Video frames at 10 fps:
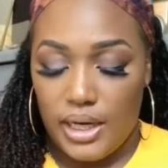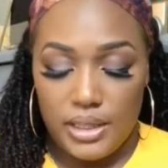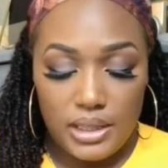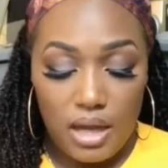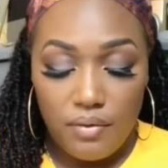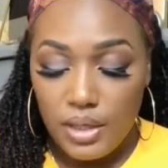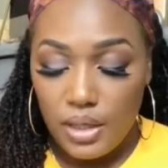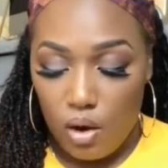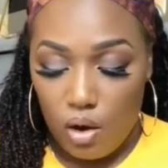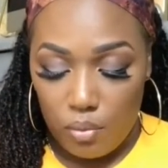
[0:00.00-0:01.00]
And it
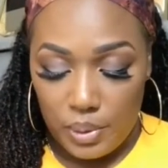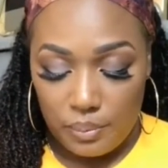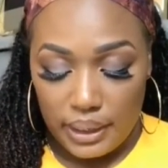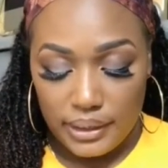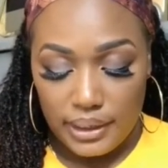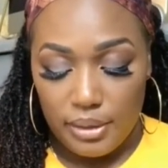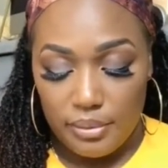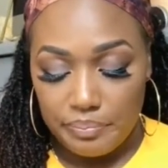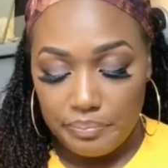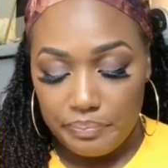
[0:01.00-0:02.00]
definitely don't open up like
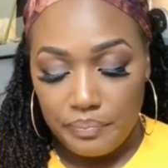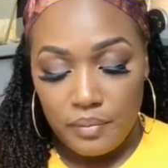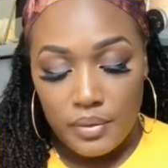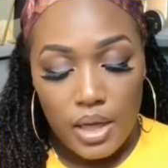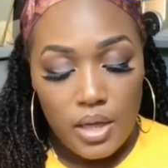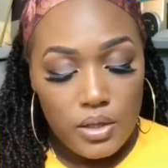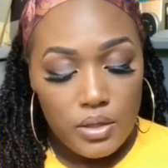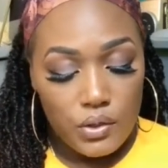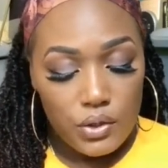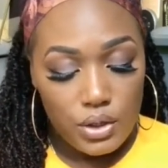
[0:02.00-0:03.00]
that.
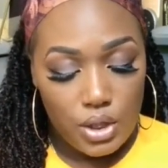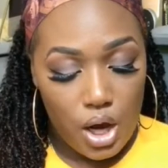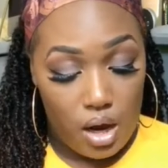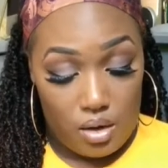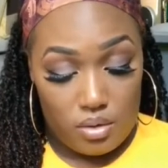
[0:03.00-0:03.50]
So,